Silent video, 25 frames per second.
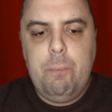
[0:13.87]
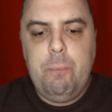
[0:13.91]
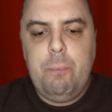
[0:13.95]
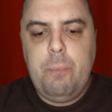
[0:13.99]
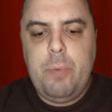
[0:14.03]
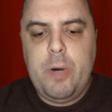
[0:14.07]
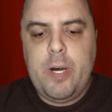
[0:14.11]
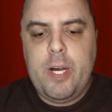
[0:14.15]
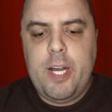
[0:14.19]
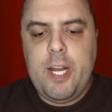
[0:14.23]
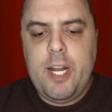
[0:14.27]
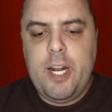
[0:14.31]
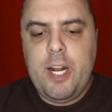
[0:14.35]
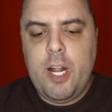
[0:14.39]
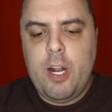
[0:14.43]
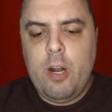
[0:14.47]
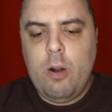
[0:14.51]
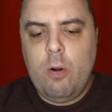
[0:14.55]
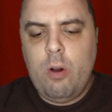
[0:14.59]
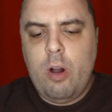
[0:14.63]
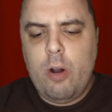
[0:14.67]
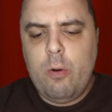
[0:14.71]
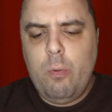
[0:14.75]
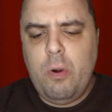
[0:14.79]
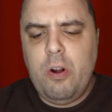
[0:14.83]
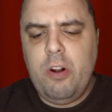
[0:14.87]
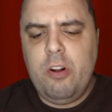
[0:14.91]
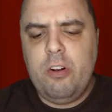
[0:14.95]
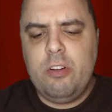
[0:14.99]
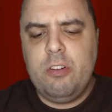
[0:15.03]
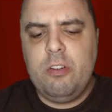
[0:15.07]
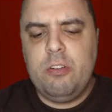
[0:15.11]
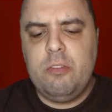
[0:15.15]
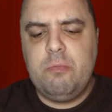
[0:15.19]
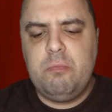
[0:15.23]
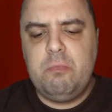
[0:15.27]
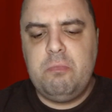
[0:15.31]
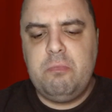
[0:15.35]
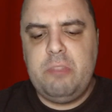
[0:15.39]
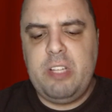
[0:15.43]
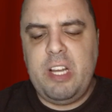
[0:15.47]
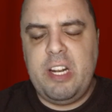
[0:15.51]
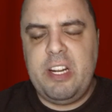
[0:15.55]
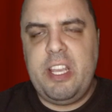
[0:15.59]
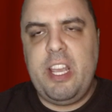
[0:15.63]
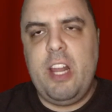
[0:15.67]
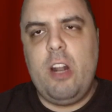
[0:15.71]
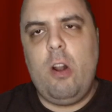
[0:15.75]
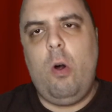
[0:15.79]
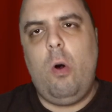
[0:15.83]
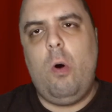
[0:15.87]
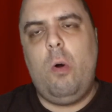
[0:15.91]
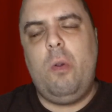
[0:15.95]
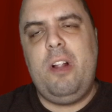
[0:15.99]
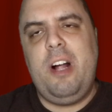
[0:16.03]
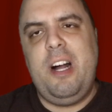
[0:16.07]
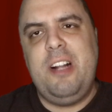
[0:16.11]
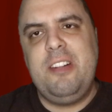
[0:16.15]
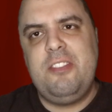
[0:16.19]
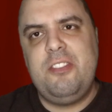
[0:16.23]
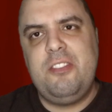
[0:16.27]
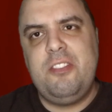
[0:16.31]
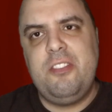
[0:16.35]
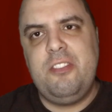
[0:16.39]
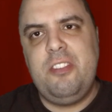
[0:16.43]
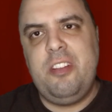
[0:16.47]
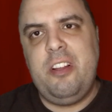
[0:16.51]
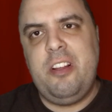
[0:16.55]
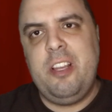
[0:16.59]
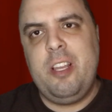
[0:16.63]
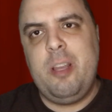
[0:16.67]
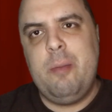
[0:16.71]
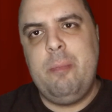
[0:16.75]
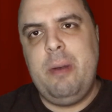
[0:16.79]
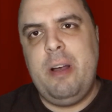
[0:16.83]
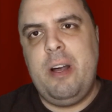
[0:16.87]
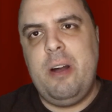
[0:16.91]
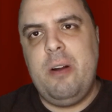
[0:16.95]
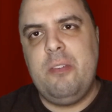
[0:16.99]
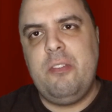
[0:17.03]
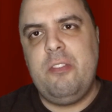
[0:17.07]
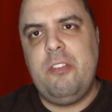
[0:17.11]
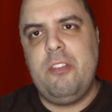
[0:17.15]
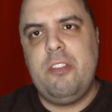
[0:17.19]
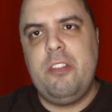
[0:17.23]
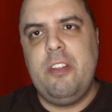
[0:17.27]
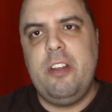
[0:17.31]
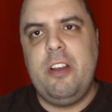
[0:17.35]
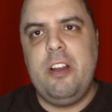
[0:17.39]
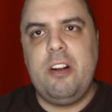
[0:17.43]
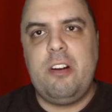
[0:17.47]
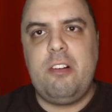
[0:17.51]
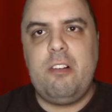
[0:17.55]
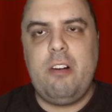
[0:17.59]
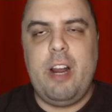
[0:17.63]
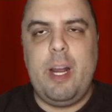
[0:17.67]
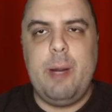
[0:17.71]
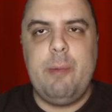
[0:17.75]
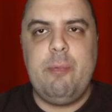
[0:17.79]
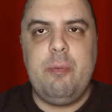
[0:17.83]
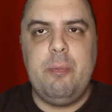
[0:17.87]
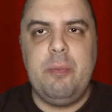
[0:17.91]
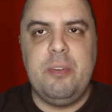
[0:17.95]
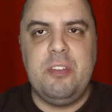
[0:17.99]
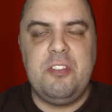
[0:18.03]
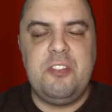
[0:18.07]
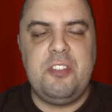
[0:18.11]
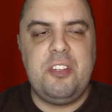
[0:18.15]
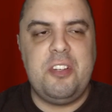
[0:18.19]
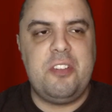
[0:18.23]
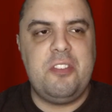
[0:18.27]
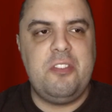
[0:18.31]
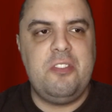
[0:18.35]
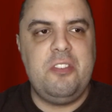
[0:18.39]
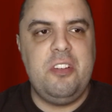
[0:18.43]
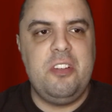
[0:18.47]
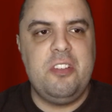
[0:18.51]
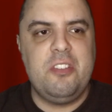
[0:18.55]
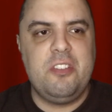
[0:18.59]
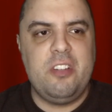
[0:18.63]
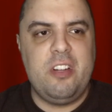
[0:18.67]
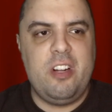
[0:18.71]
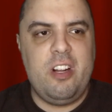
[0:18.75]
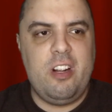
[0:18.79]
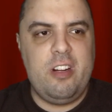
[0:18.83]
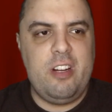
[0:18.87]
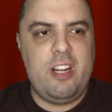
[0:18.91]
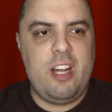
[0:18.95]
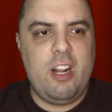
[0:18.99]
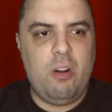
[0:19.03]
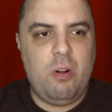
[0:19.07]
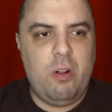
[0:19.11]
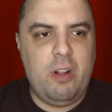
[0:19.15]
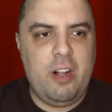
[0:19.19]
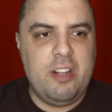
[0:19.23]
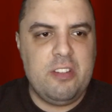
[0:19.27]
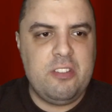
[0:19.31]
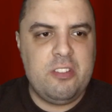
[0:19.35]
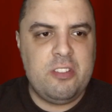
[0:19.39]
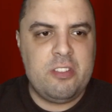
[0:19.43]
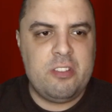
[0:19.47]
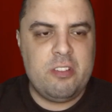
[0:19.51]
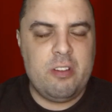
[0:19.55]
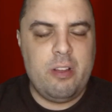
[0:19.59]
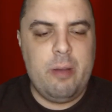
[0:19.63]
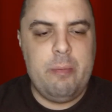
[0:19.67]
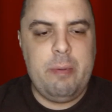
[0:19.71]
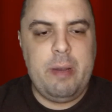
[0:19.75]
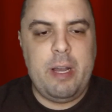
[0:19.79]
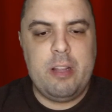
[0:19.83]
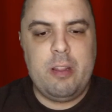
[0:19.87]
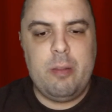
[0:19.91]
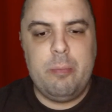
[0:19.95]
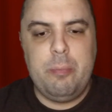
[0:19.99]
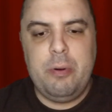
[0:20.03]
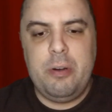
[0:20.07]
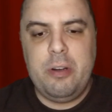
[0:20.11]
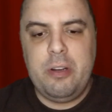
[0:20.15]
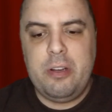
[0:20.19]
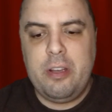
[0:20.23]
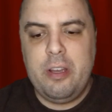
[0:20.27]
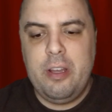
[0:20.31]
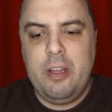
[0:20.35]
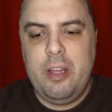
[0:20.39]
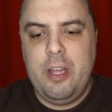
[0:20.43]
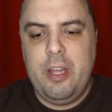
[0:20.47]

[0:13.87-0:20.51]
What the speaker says: But I don't want to dedicate a whole lot to telling about the crime from the 60s, no, not a whole lot about the book,